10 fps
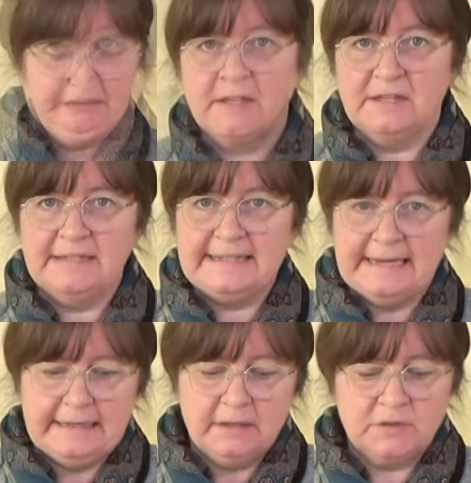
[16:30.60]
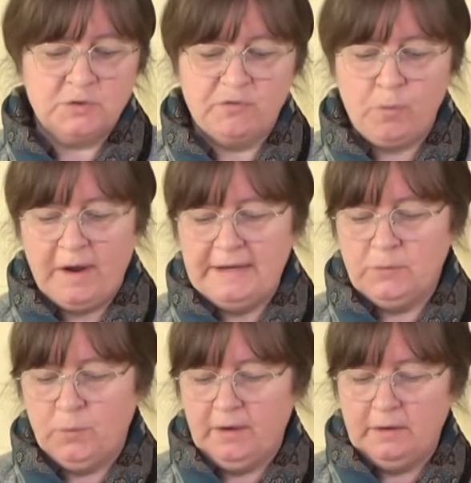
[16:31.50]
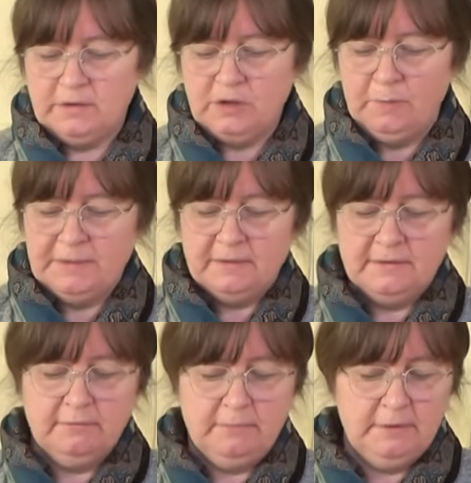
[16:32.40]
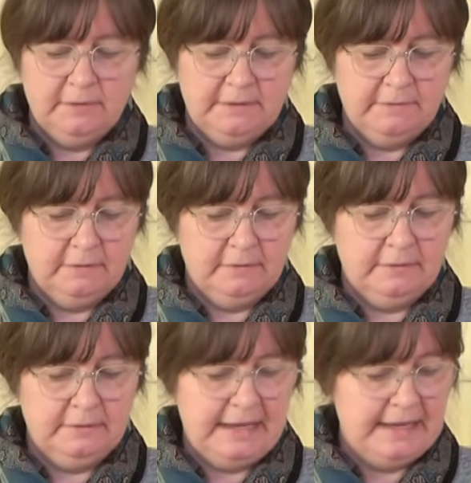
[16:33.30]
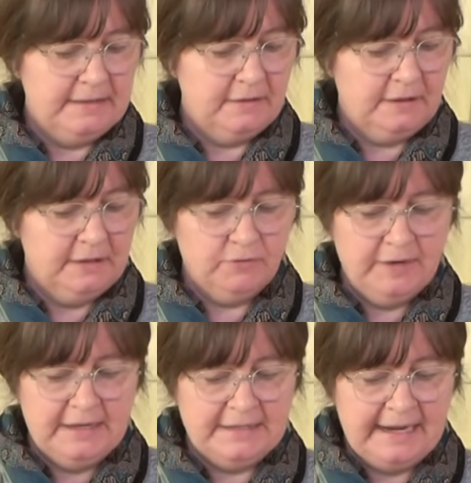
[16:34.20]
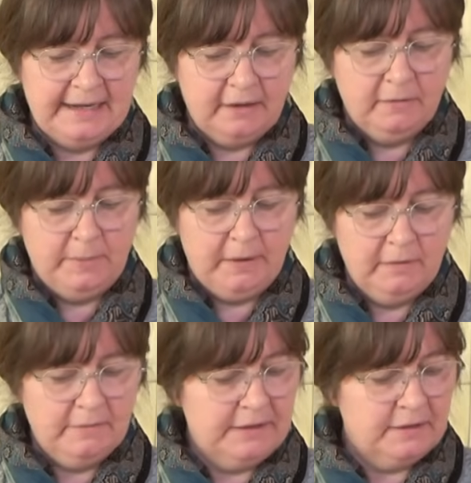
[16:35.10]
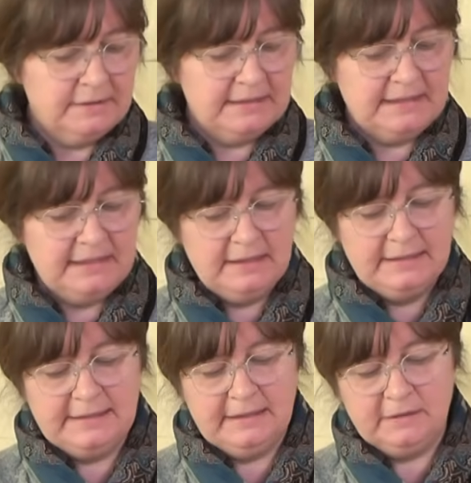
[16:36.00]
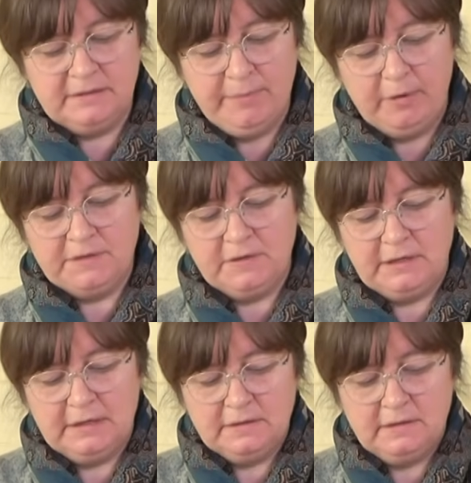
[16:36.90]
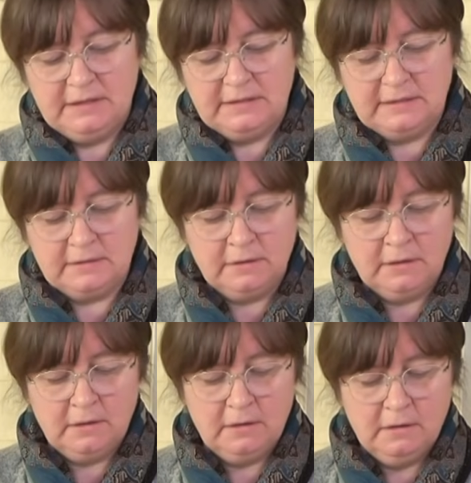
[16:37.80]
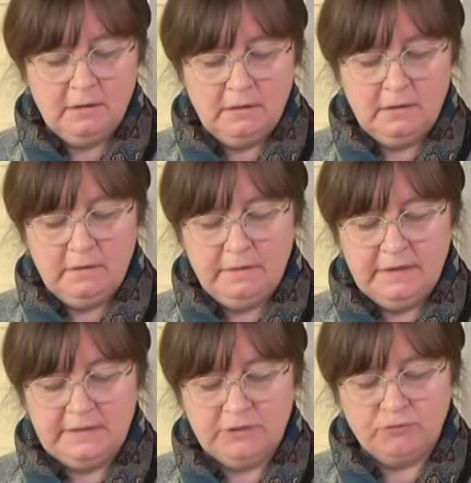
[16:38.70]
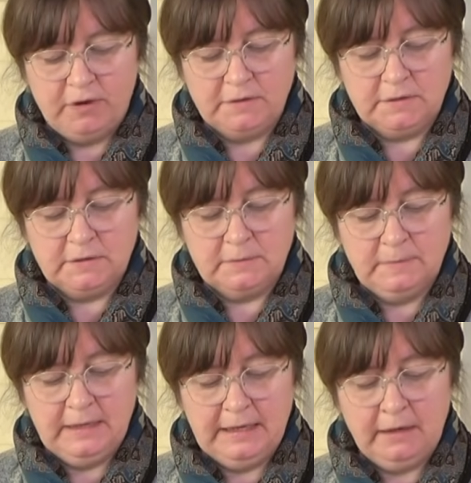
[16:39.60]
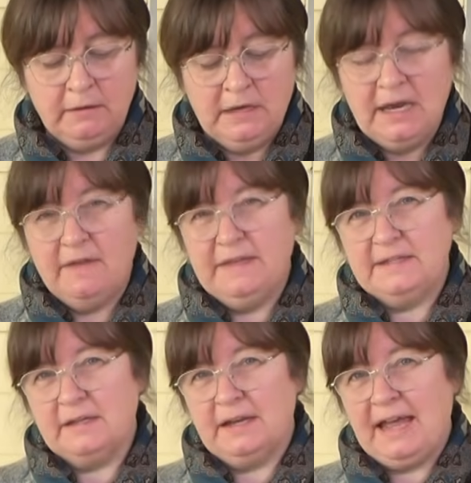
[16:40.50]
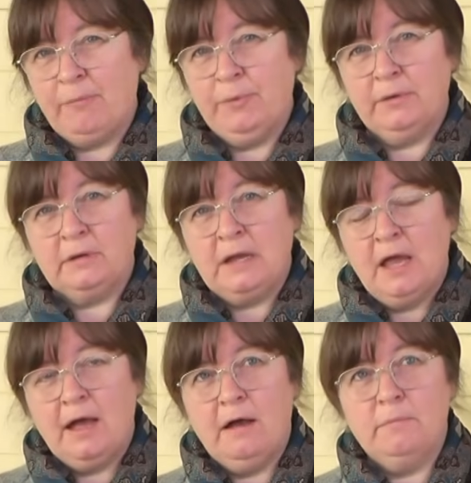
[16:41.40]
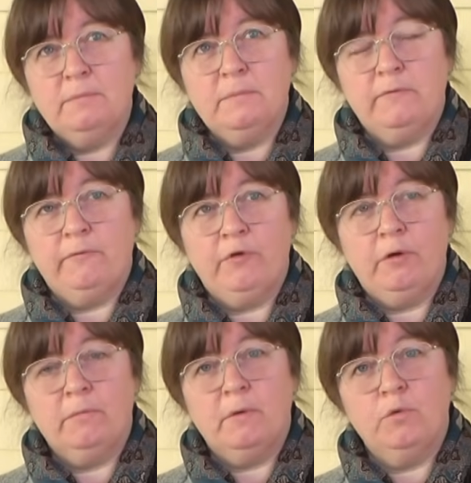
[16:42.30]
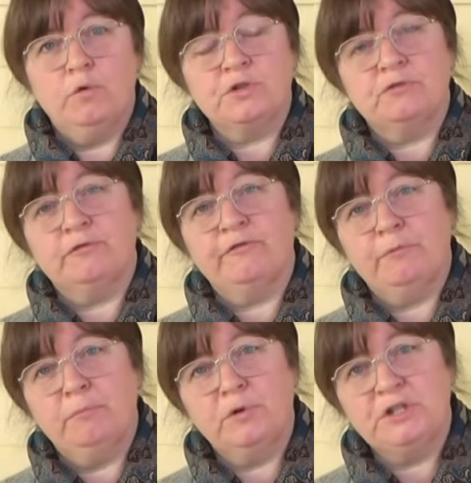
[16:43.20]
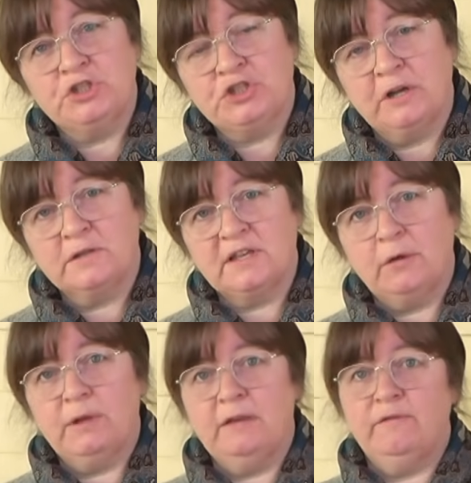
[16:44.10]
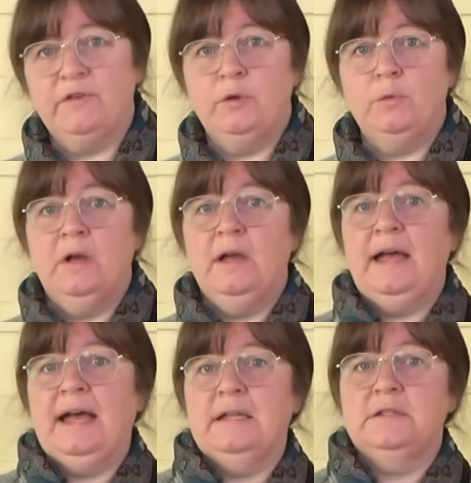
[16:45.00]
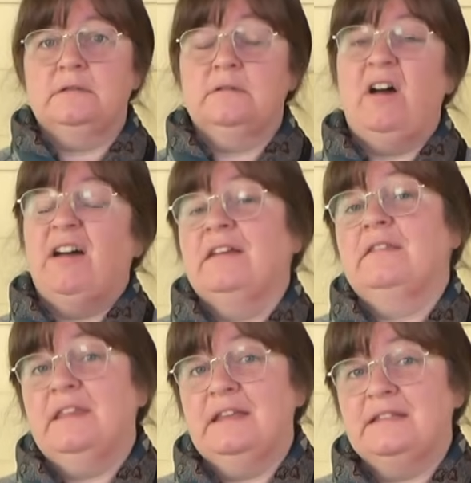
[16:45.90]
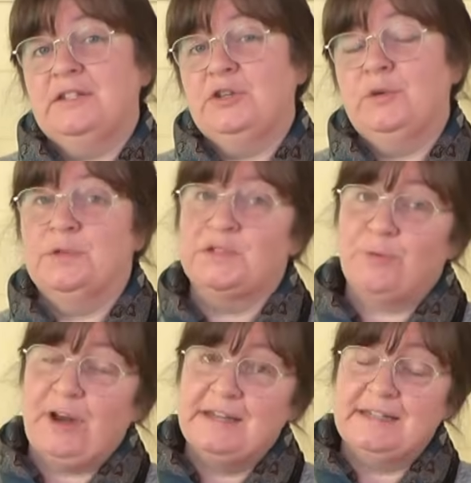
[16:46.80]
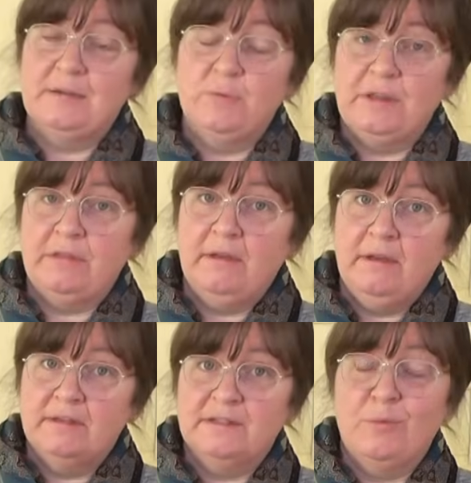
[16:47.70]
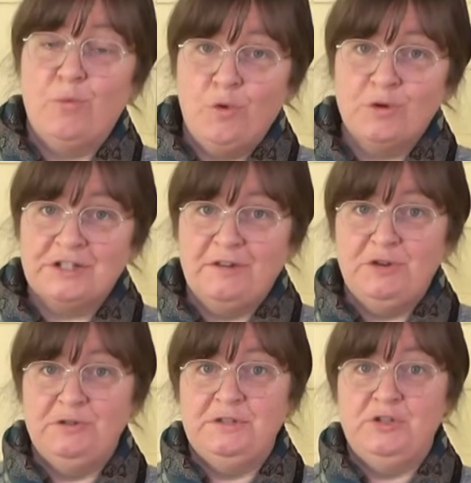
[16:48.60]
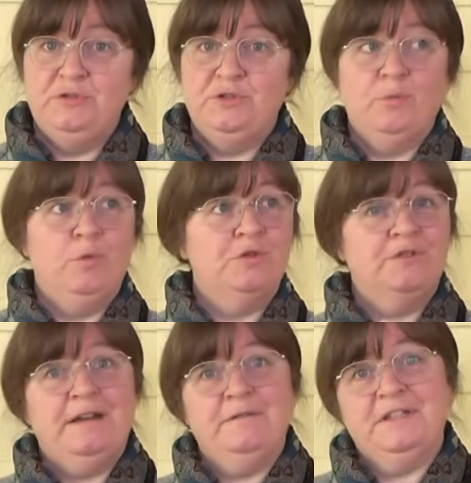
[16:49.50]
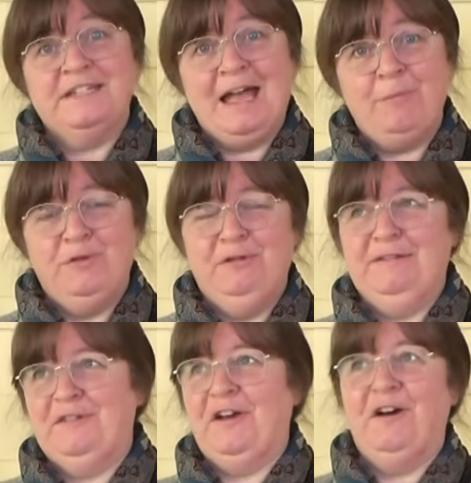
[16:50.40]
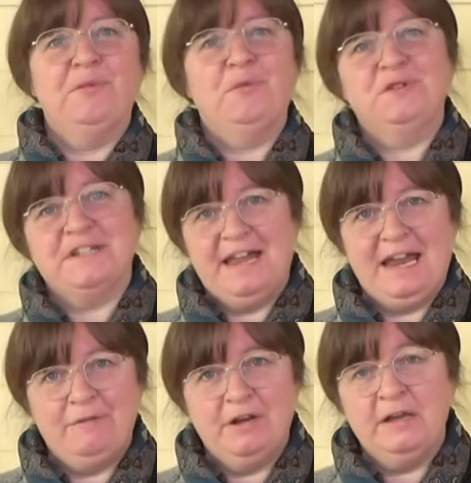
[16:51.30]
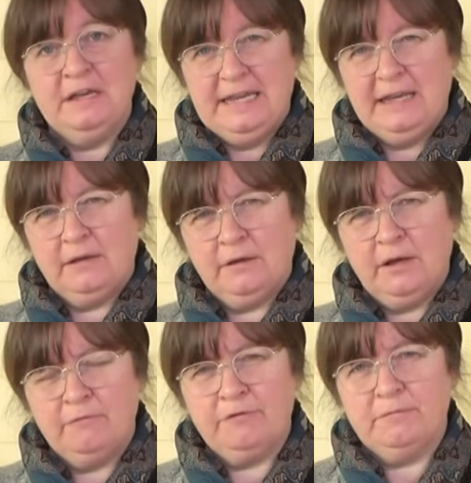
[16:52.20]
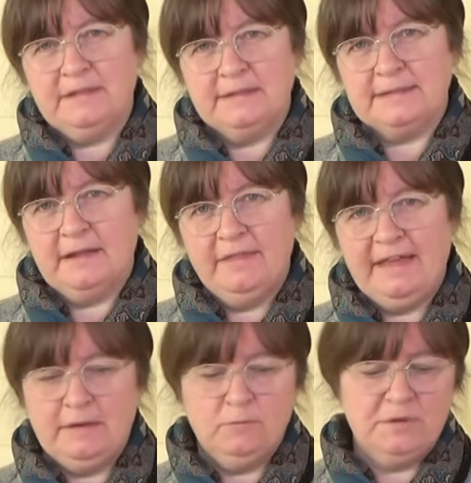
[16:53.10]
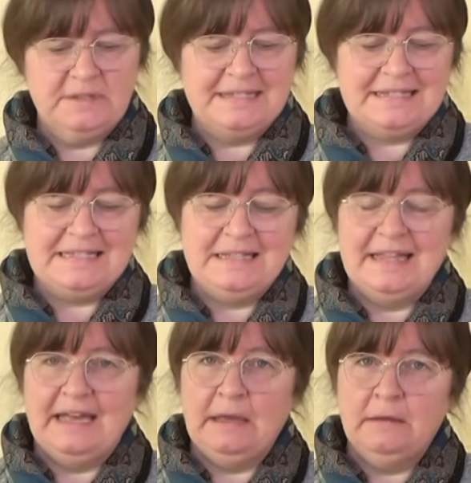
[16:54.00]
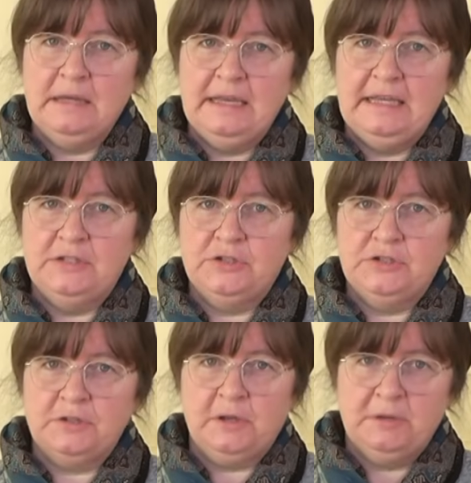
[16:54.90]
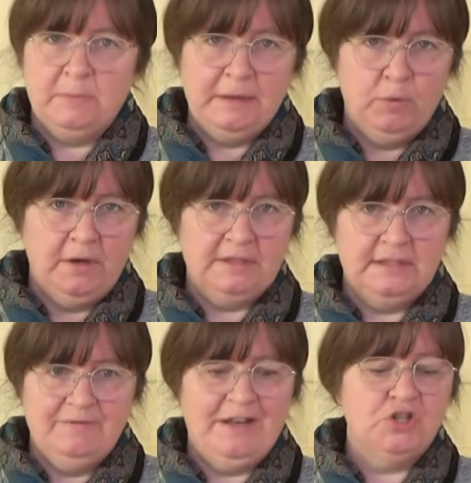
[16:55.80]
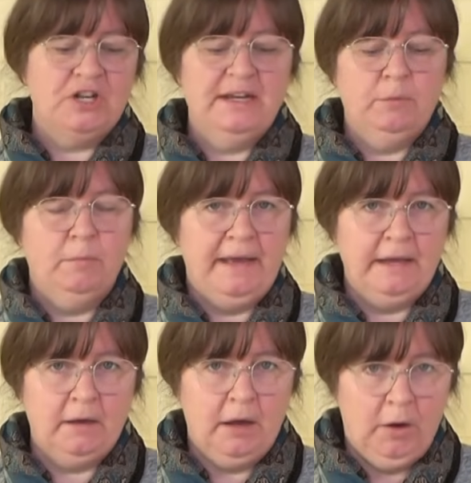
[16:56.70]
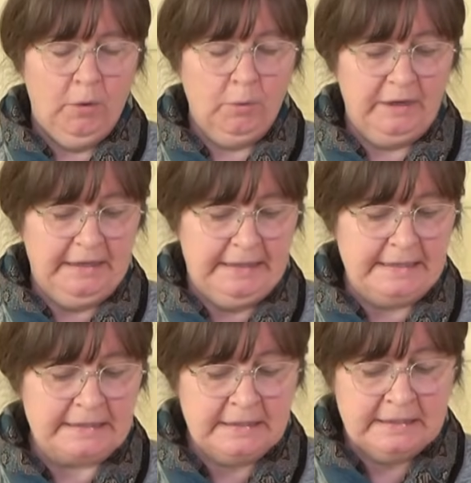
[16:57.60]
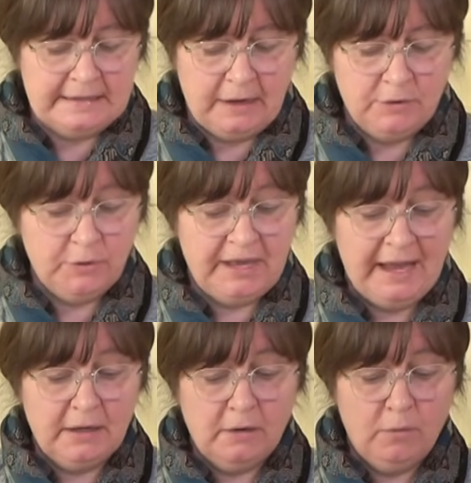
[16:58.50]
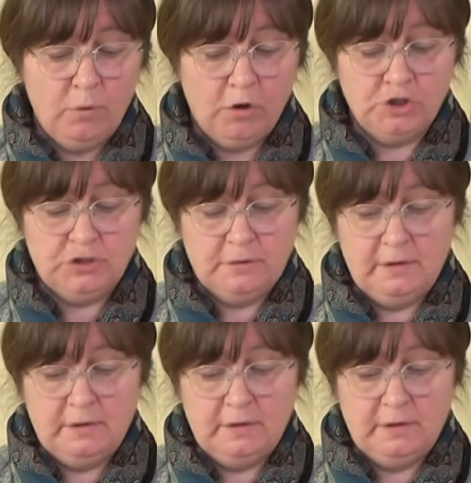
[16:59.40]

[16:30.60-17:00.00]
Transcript: So this is a little sort of white work top. It's got some beautiful lace on it. It's really delicate, but hopefully you can see these little spots on it. So this is rust here. And this can happen from water or from moisture. So if you had ironed this and you had sprayed it with some water and you use the water out of the tap and you live in a hard water area, it can come from things like that. And once it's in there, it's just going to be worse, and eventually it will make a hole in it. Now, you can wash